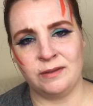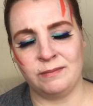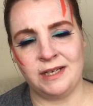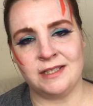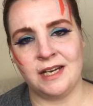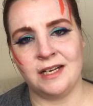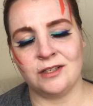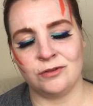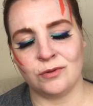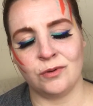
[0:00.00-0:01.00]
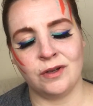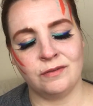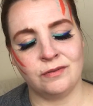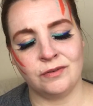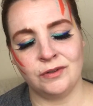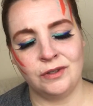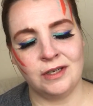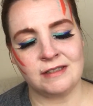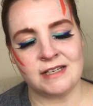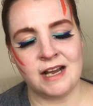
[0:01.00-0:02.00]
going to maintain control of for a
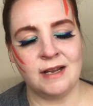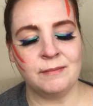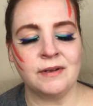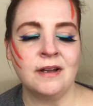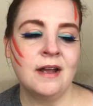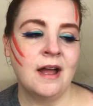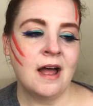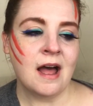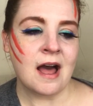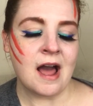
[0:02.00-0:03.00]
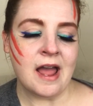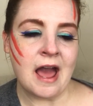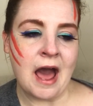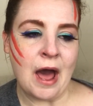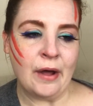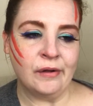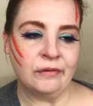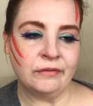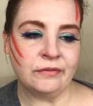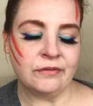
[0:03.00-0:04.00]
long time. I
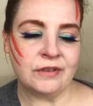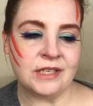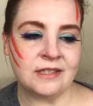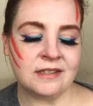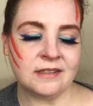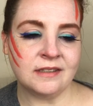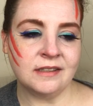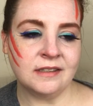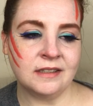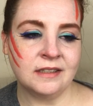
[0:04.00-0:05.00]
have this